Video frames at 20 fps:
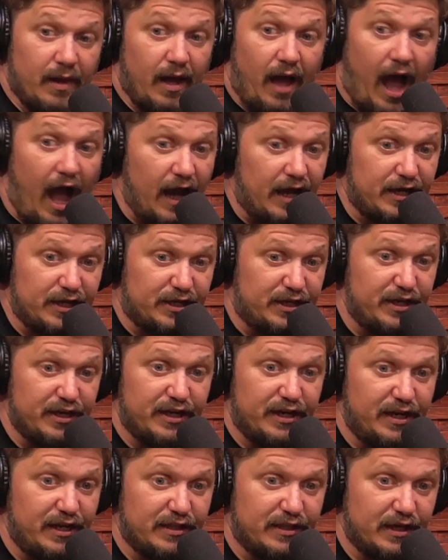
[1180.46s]
Man, I could get
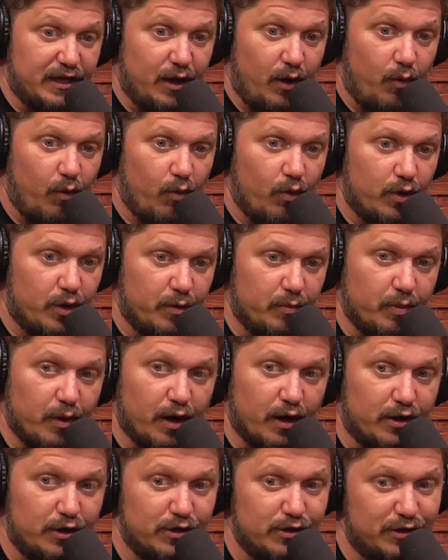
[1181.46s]
anything I wanted,
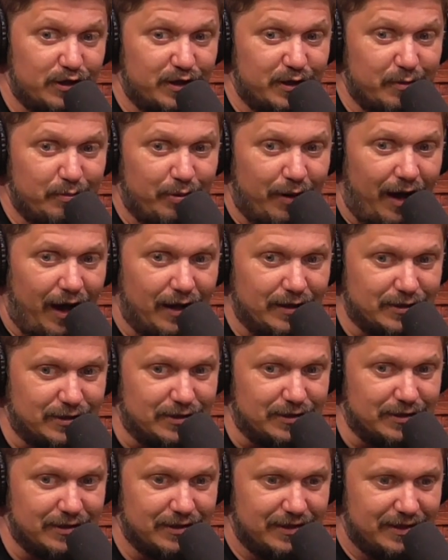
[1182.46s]
but I couldn't get
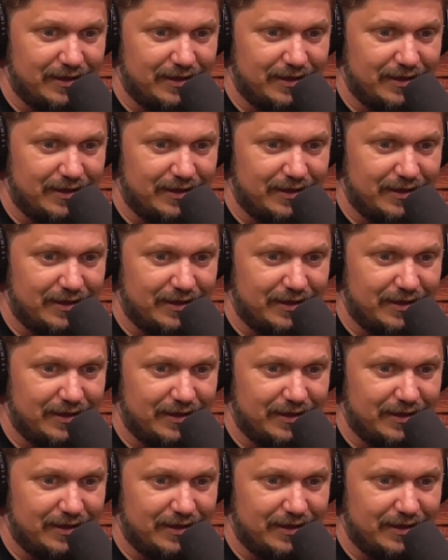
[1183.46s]
pasta.